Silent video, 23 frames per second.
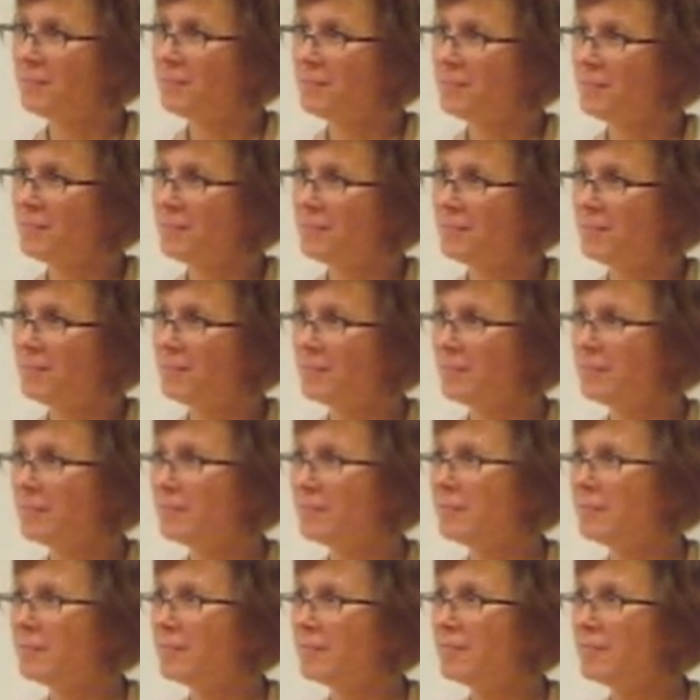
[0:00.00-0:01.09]

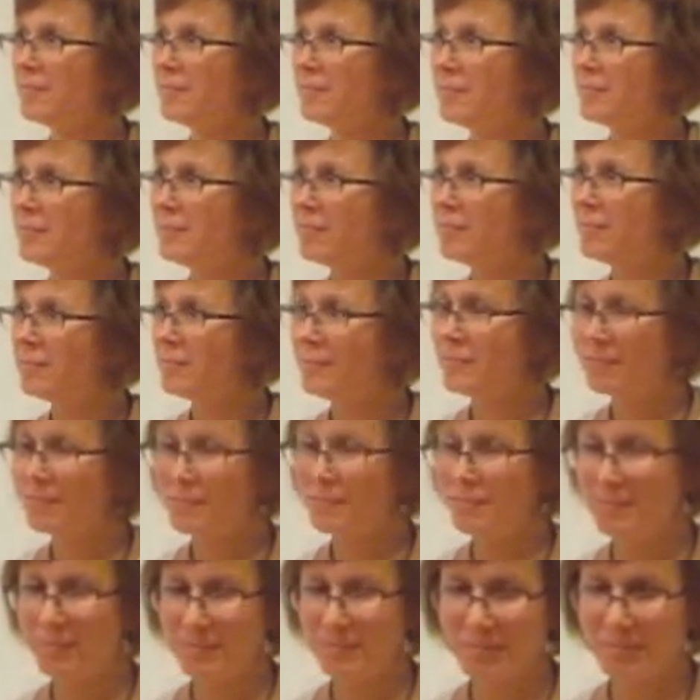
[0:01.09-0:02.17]

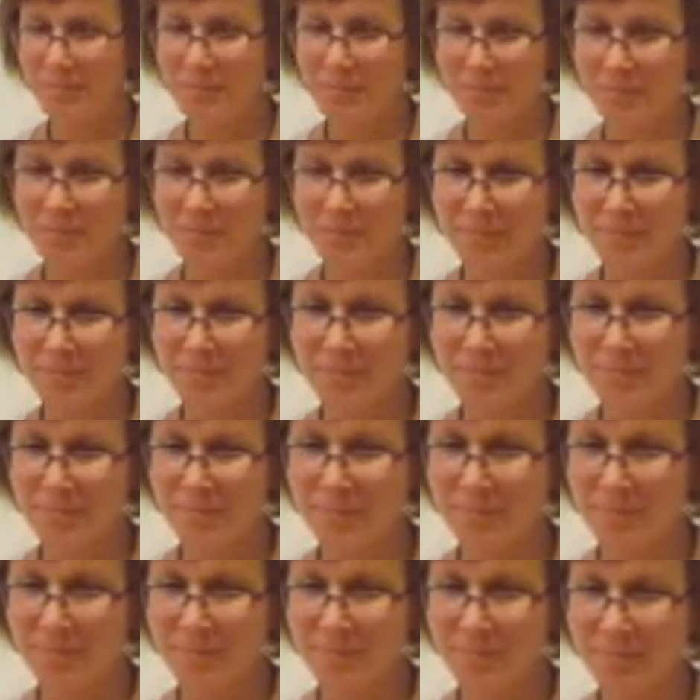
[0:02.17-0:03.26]

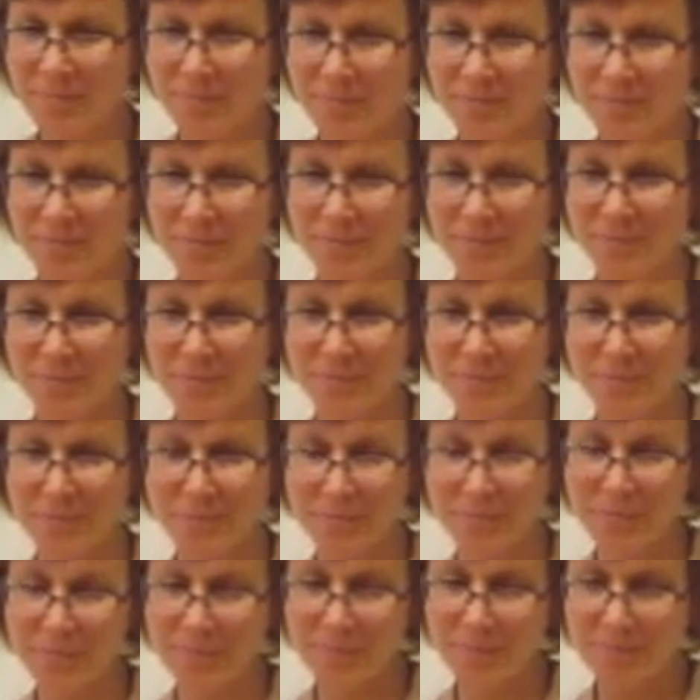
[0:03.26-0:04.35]

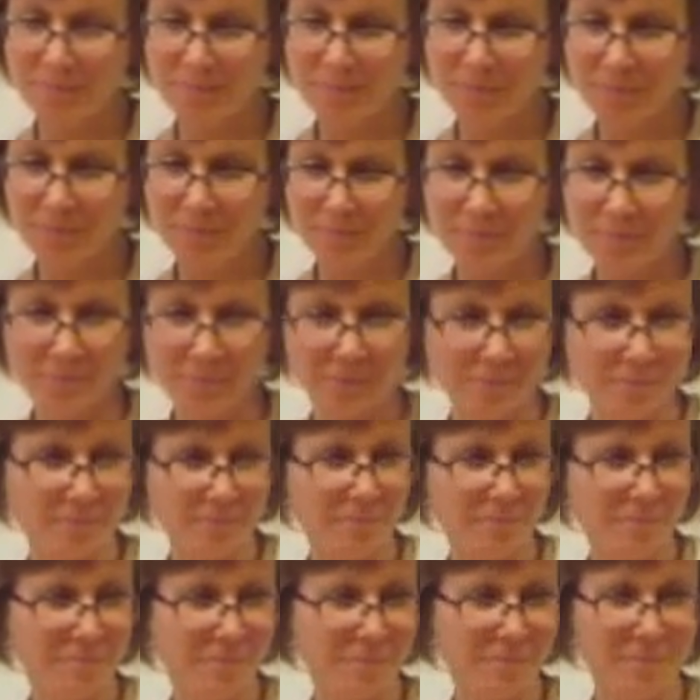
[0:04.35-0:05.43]

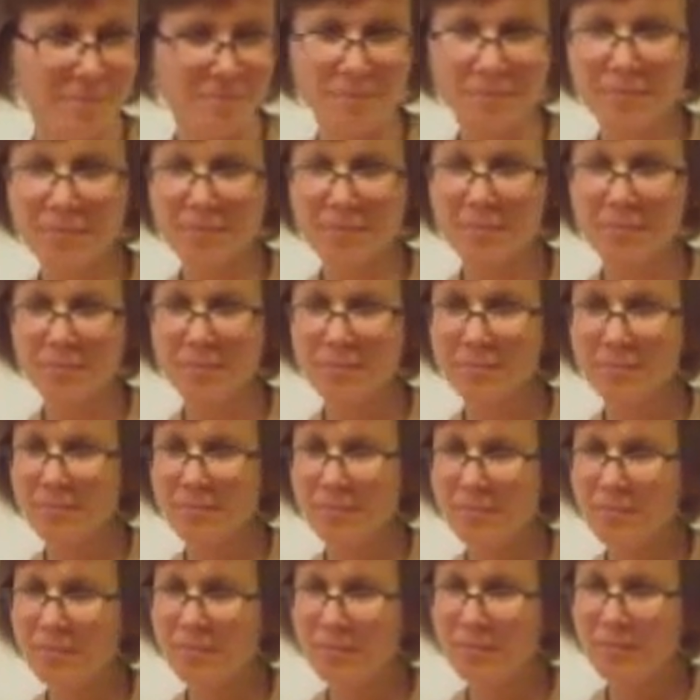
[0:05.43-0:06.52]

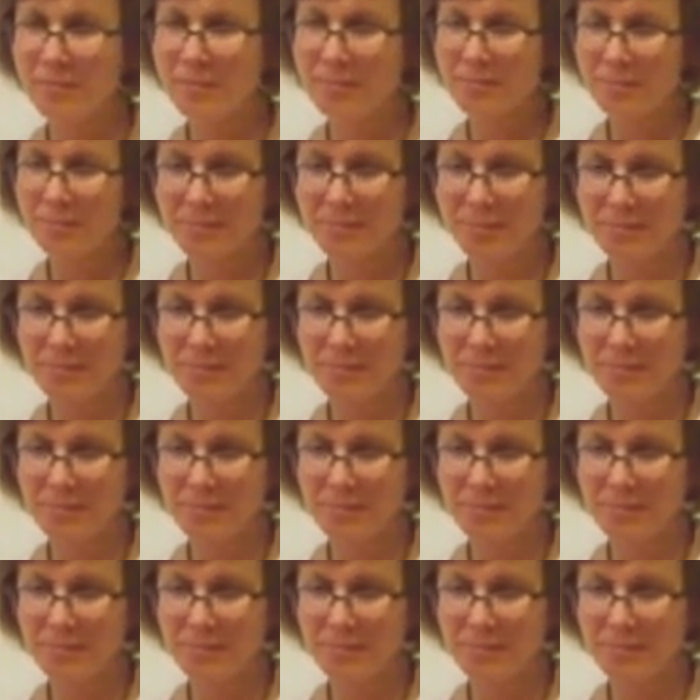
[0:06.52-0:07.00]
(not speaking)